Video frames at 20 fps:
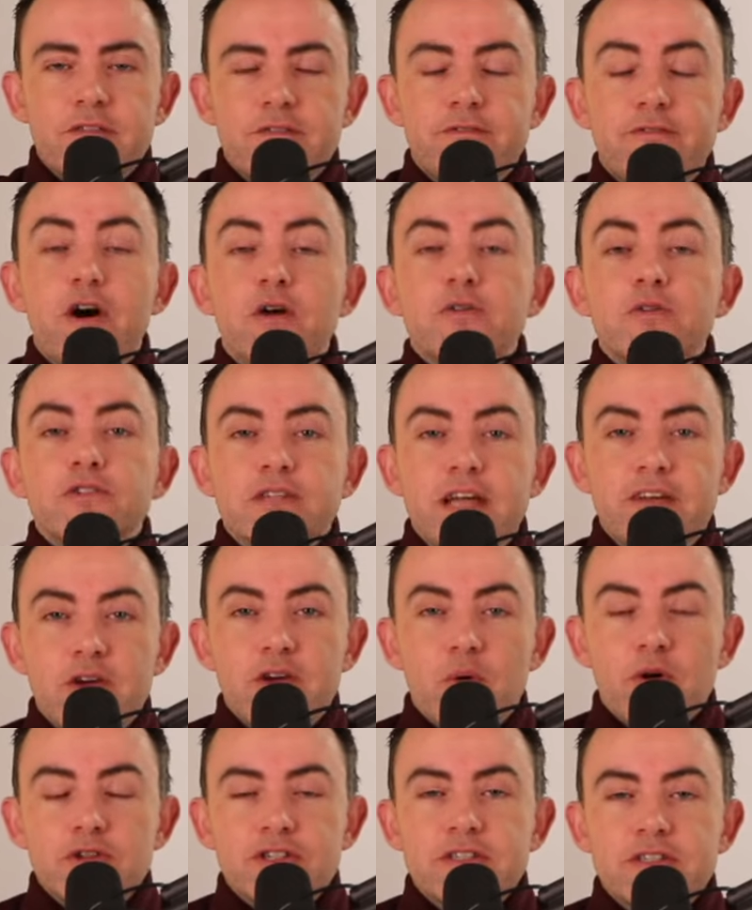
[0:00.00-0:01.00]
phones. If
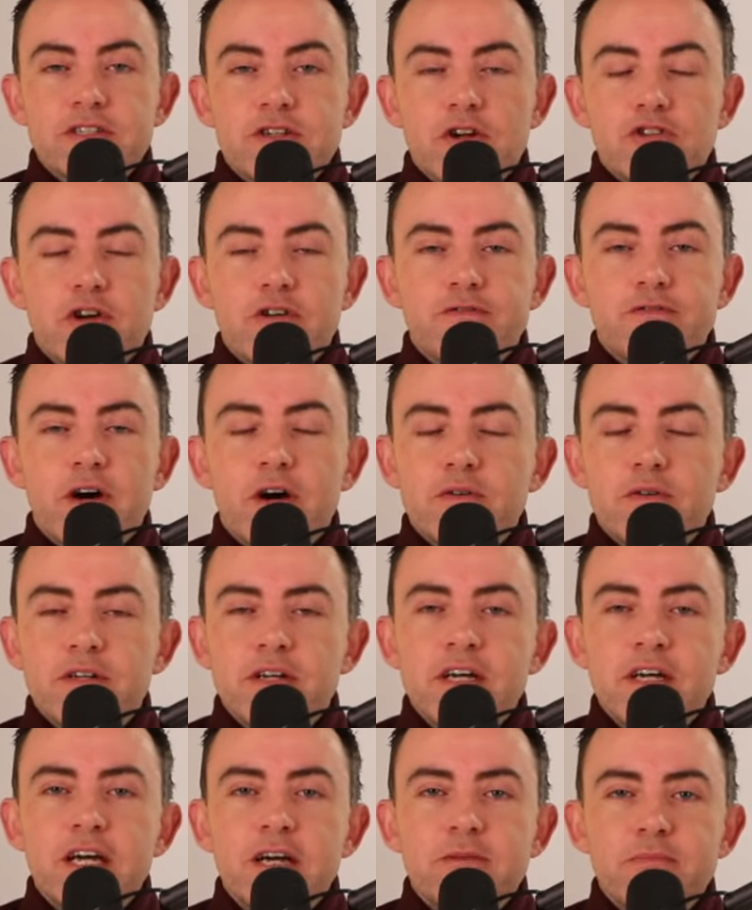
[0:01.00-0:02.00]
you're watching this on your phone,
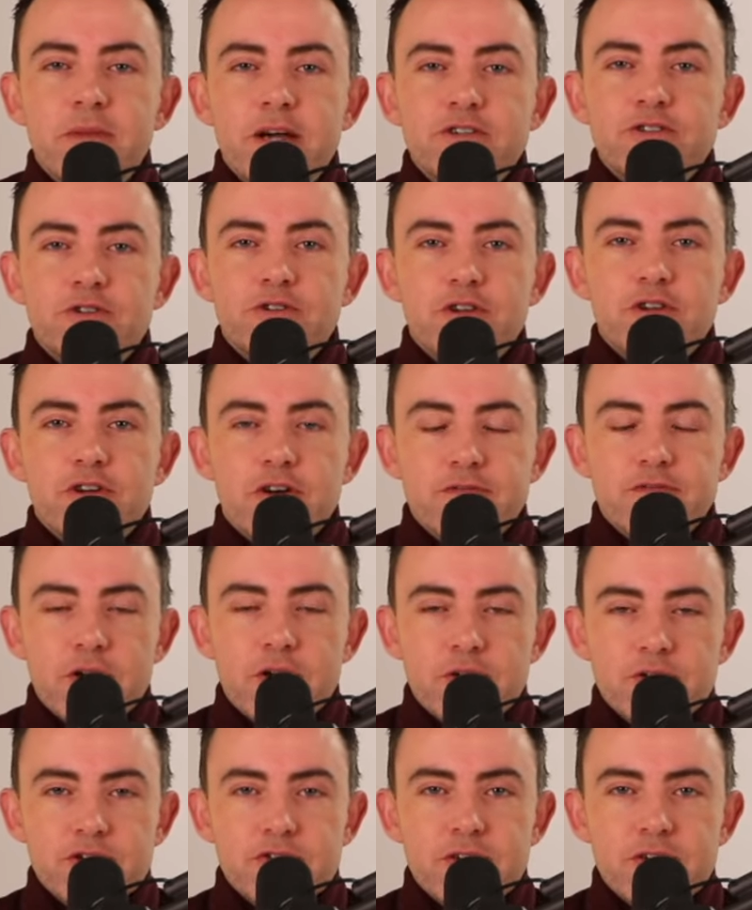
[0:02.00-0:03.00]
make sure that your
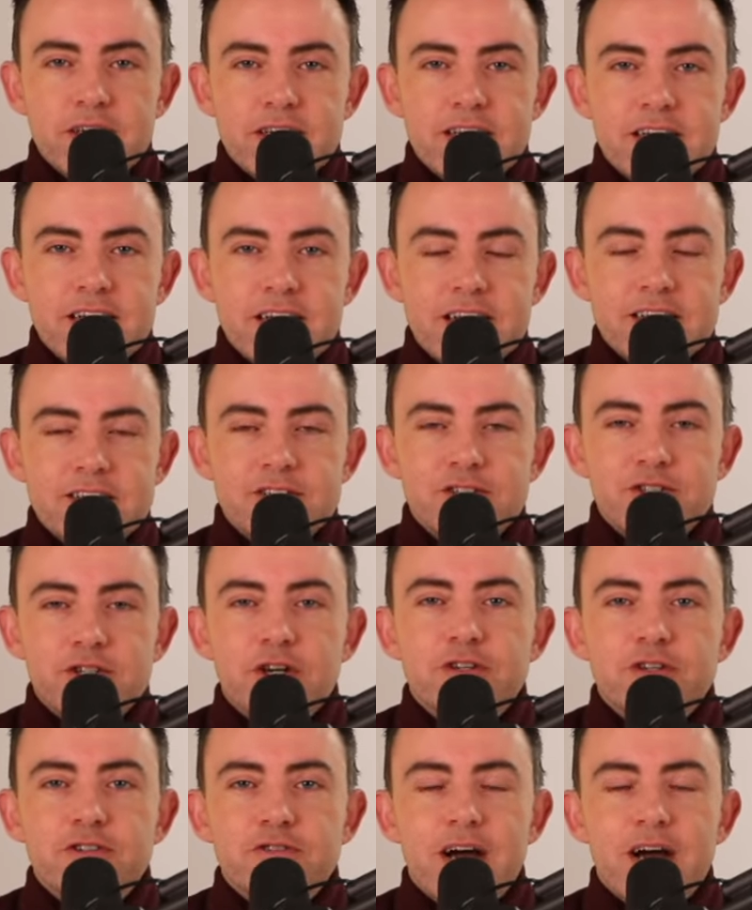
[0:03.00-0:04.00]
phone screen is
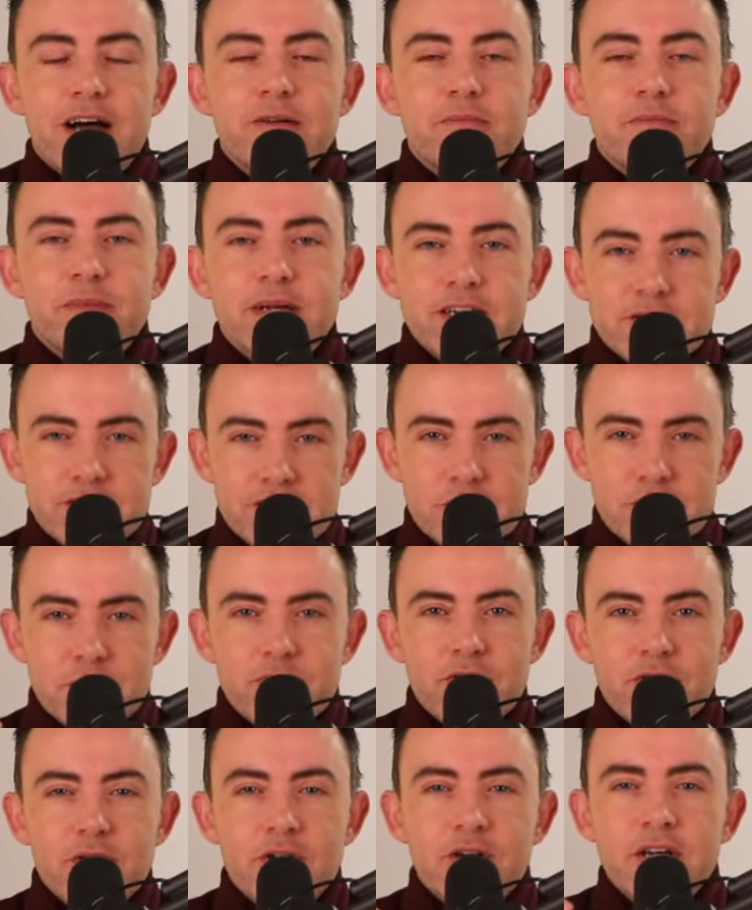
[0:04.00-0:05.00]
turned round because some
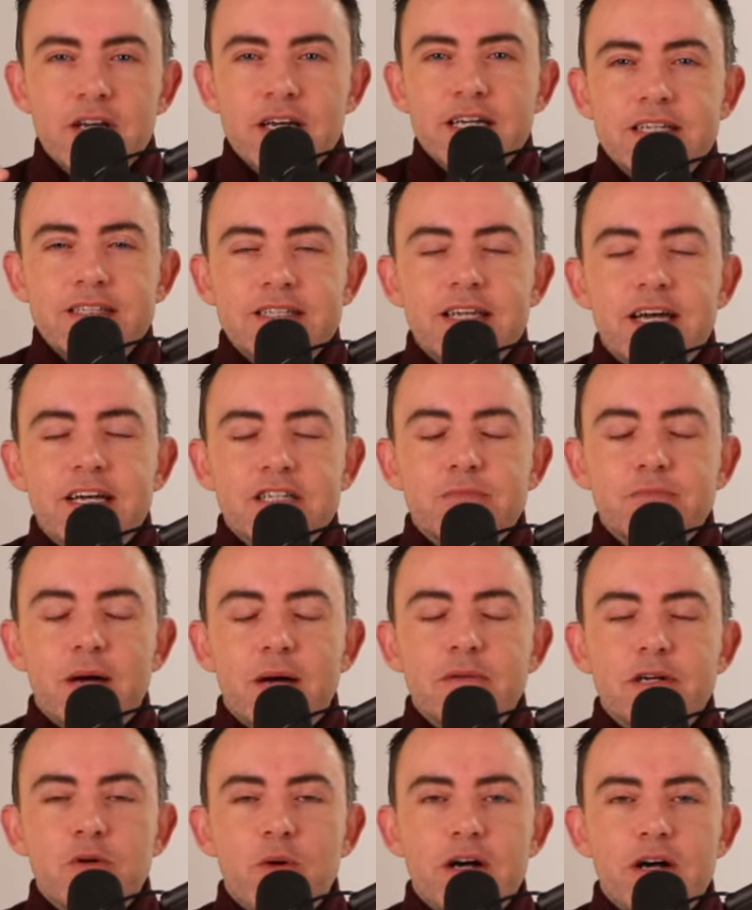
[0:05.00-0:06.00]
of the text might
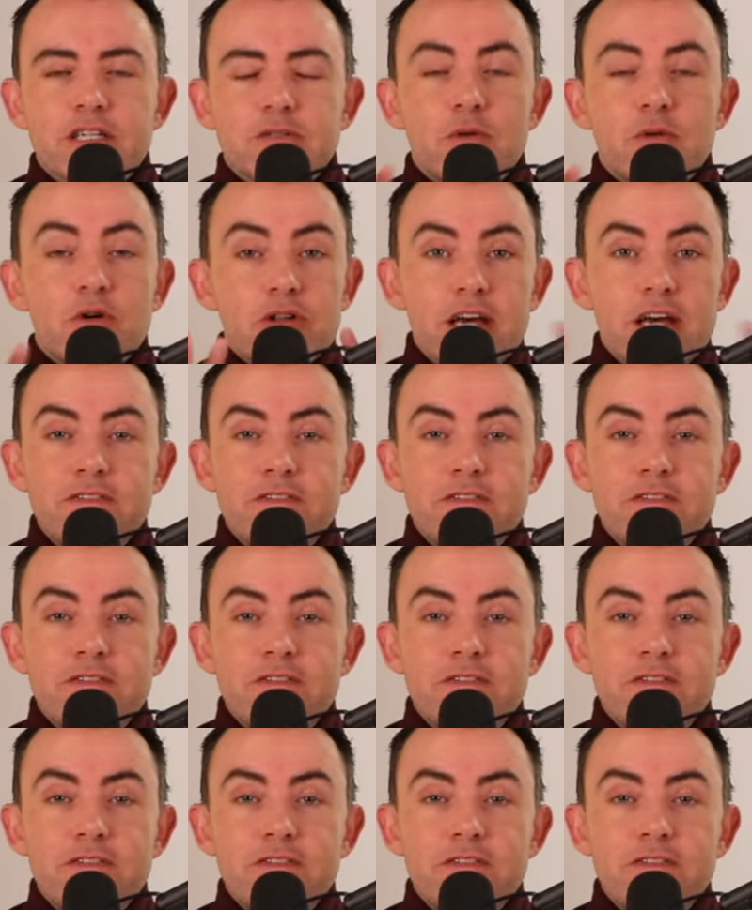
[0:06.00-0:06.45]
be quite small.